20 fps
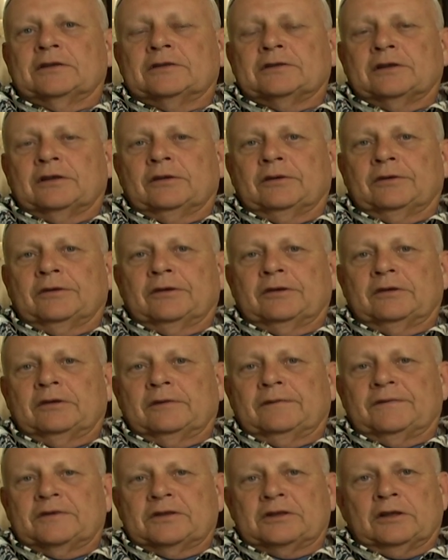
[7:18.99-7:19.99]
So the
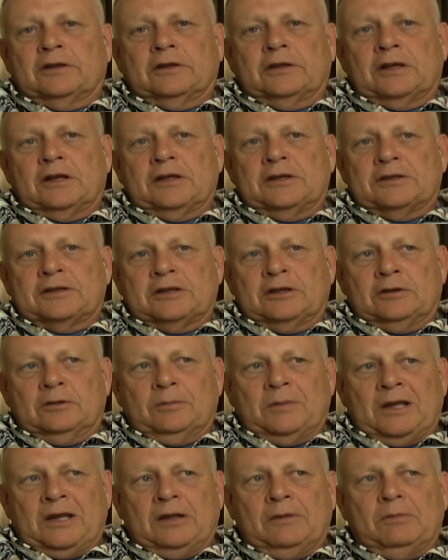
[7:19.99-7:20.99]
facility still
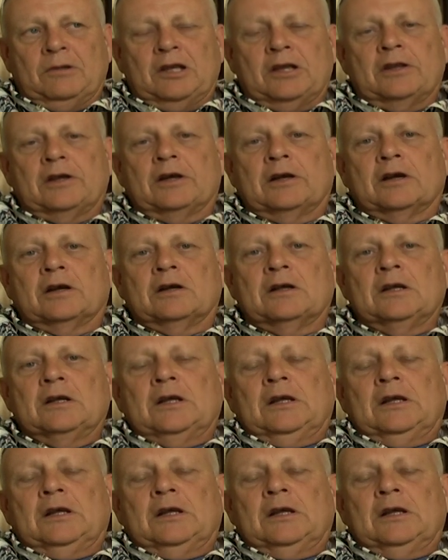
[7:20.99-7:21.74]
may be there.